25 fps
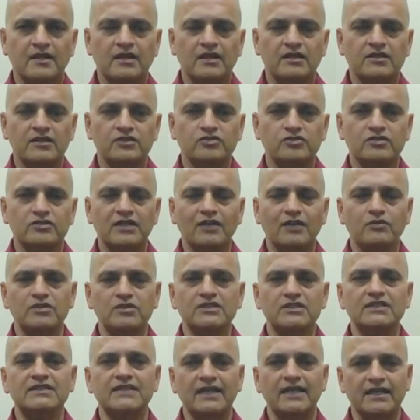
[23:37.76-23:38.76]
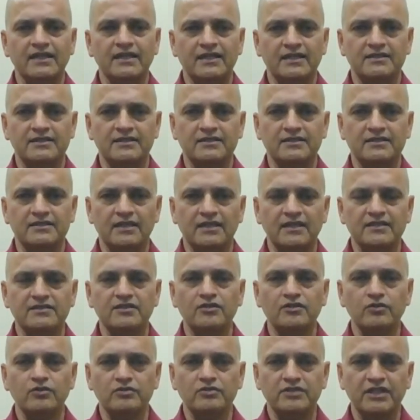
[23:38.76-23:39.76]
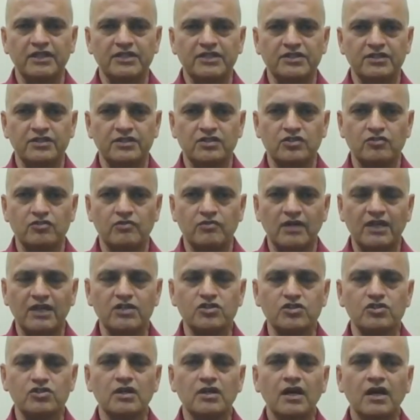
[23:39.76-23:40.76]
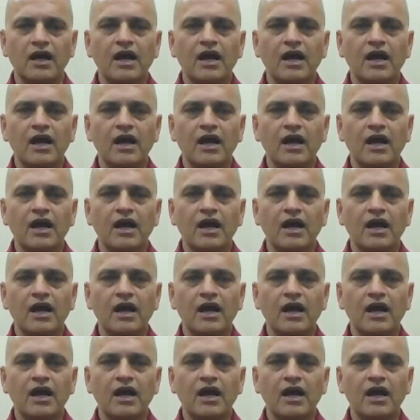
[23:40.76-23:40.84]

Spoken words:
So that was the second exercise, a rotation stretch.